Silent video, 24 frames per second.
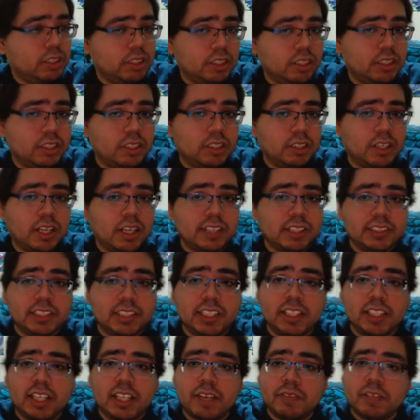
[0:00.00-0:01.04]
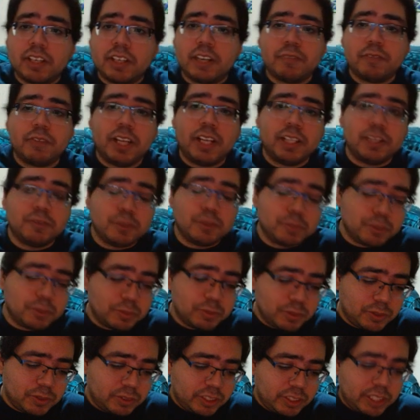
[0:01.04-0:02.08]
hot take. I'm not a fan of open
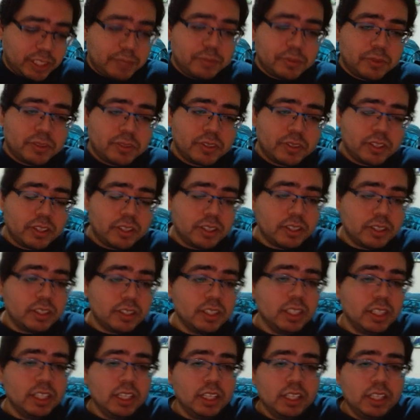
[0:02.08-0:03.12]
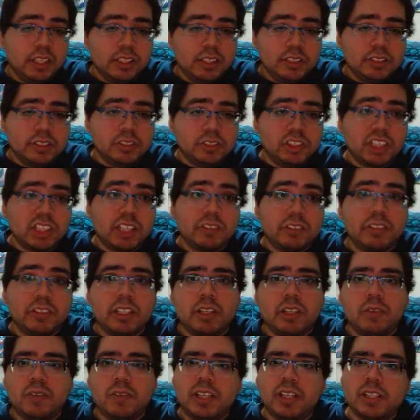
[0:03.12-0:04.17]
world games. Generally,
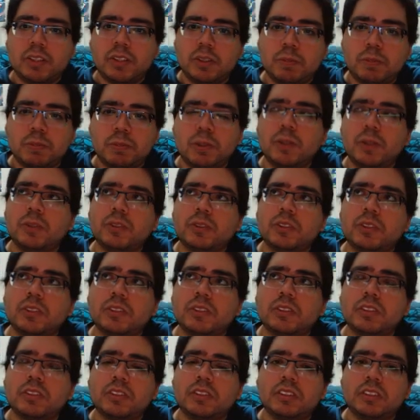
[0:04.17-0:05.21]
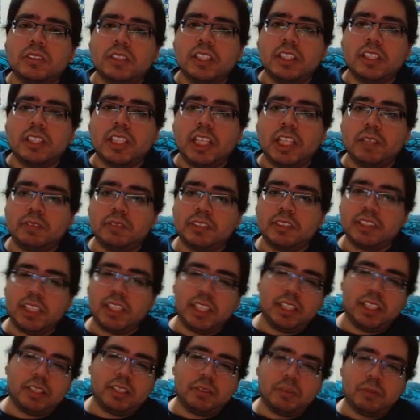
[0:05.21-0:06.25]
I don't like the approach that games
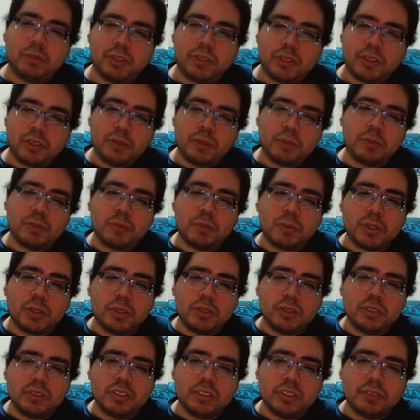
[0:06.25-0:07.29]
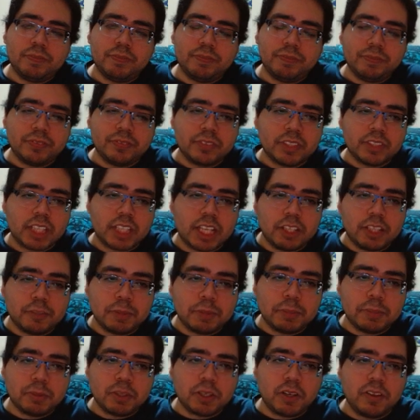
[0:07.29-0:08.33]
take with open world. I know
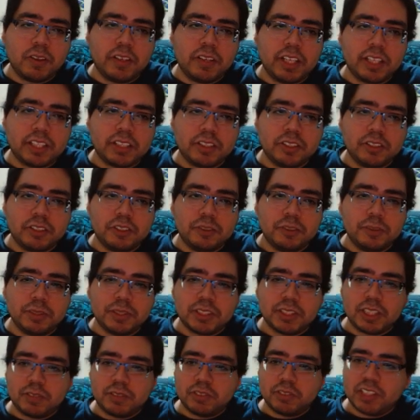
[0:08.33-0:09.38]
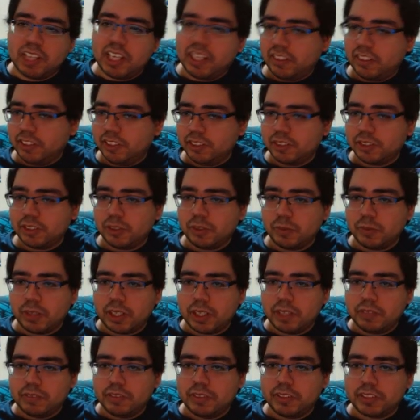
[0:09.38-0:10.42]
people call it like the Ubisoft checklist or
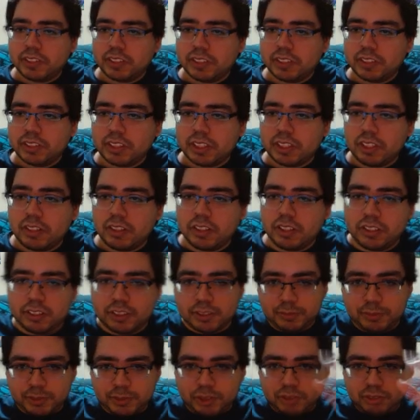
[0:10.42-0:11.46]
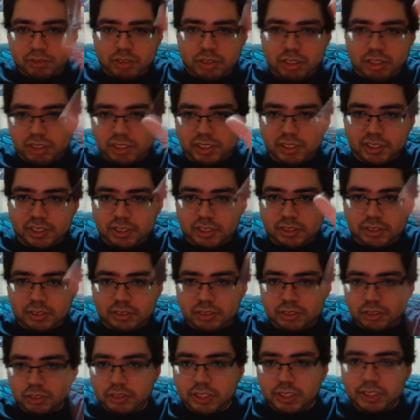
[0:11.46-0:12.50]
whatever. It's just like, oh, here's a bunch of things on the
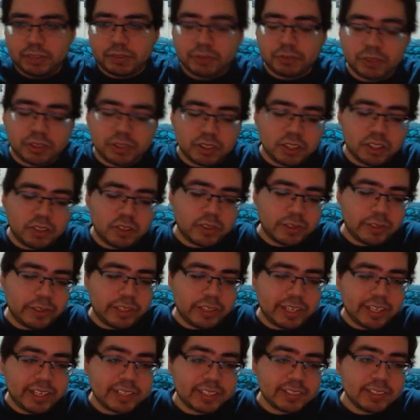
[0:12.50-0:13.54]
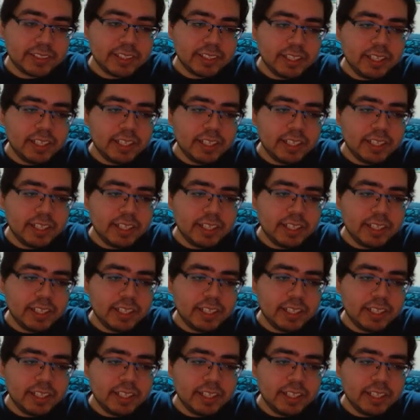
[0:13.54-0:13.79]
screen for you to go collect.